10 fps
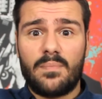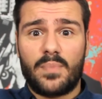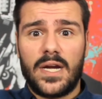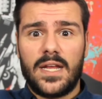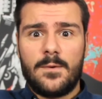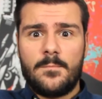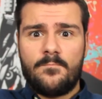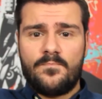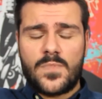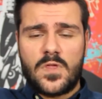it, but
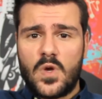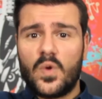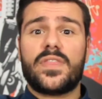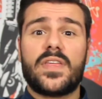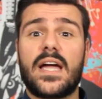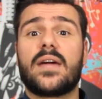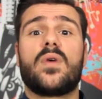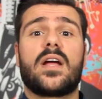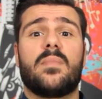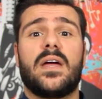the only thing I can
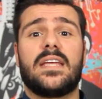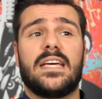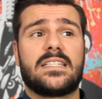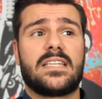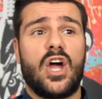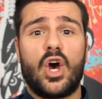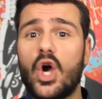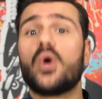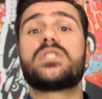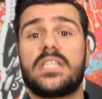recommend is
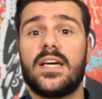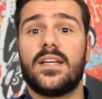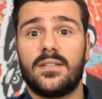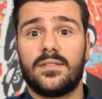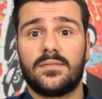go see it.